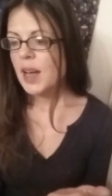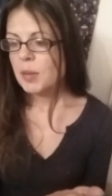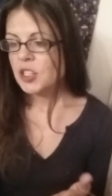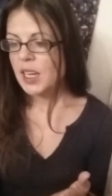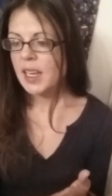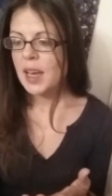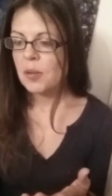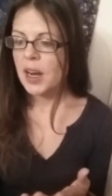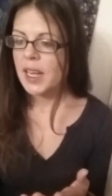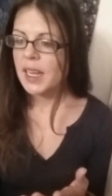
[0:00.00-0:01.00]
how much I can get,
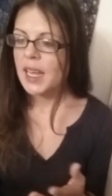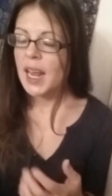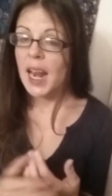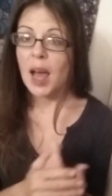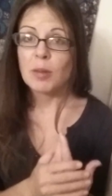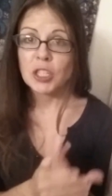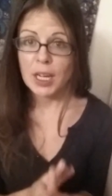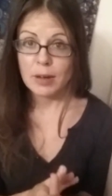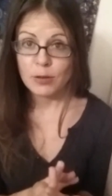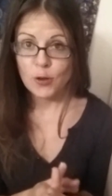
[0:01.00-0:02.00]
where I can get it, and how much I
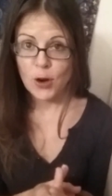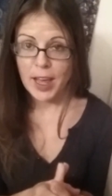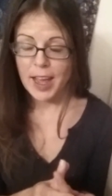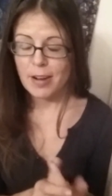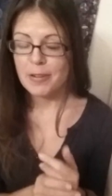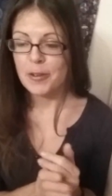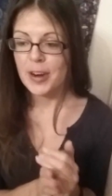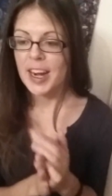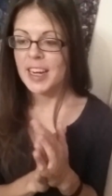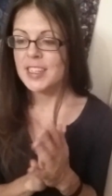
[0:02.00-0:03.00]
can afford it
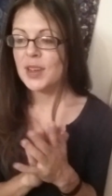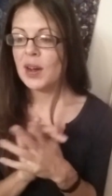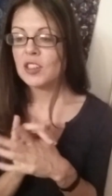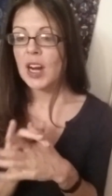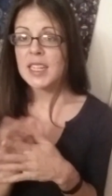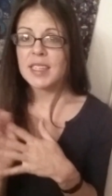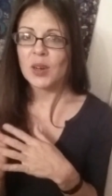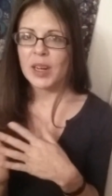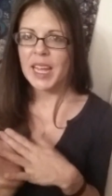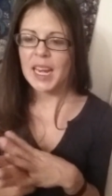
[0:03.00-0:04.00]
for. So I'll try to stay
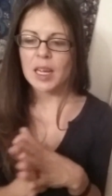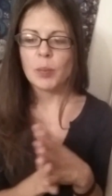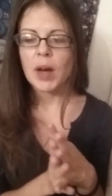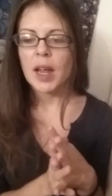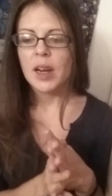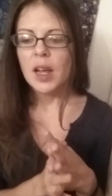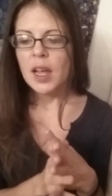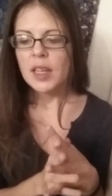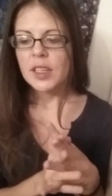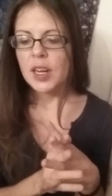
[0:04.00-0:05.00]
organic, but
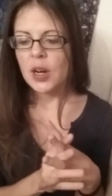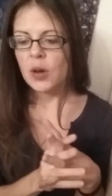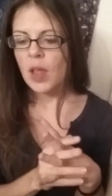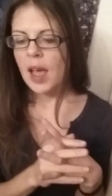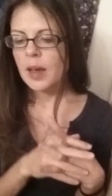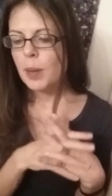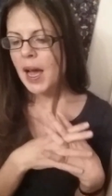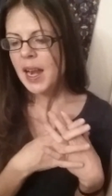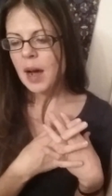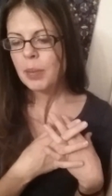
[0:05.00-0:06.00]
you know, like
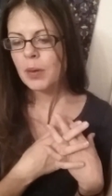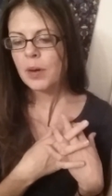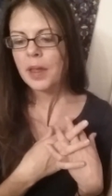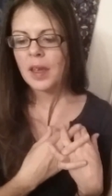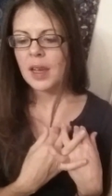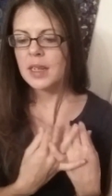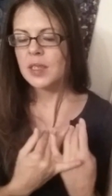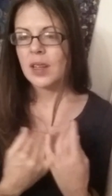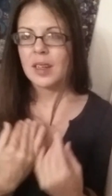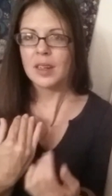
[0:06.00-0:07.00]
pineapple, I think
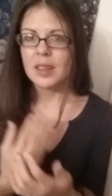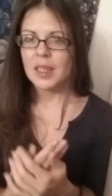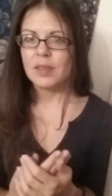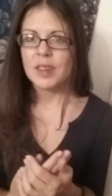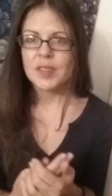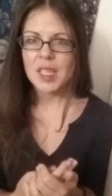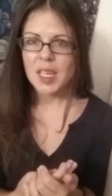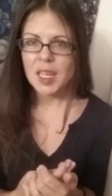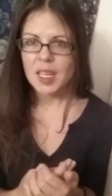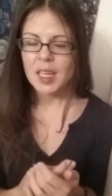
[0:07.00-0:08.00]
is on the clean
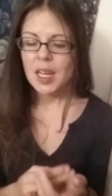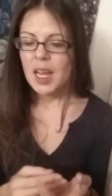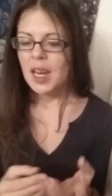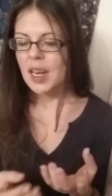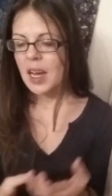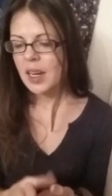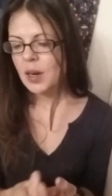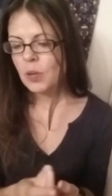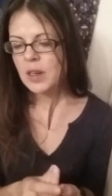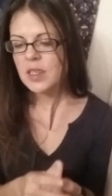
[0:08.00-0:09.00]
15. Not going
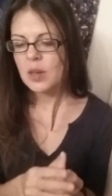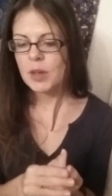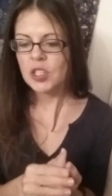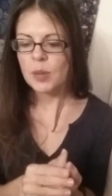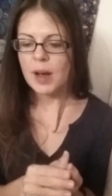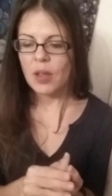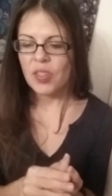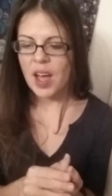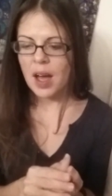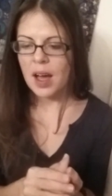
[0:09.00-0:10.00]
to worry so much about
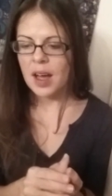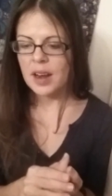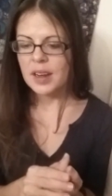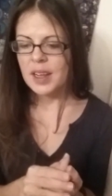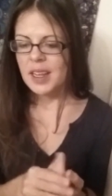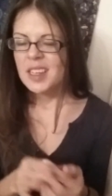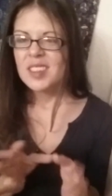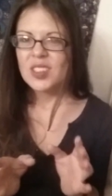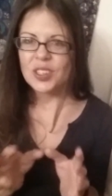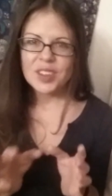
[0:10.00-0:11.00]
that.
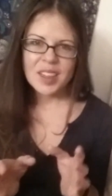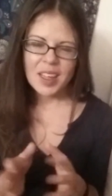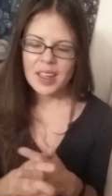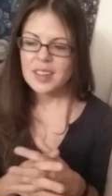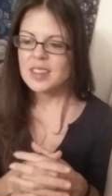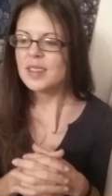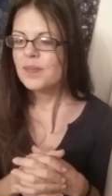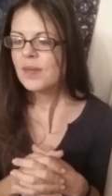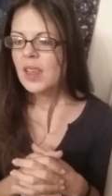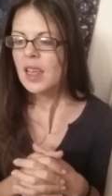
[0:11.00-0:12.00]
Certain things.
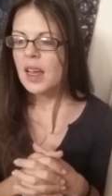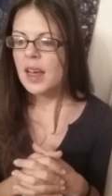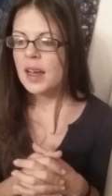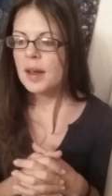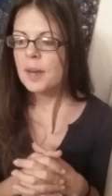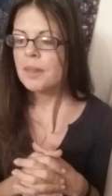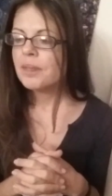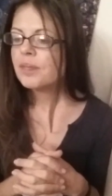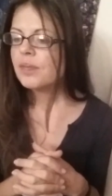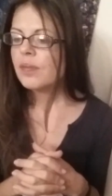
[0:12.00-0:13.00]

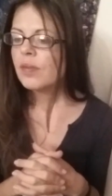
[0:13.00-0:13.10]
Um,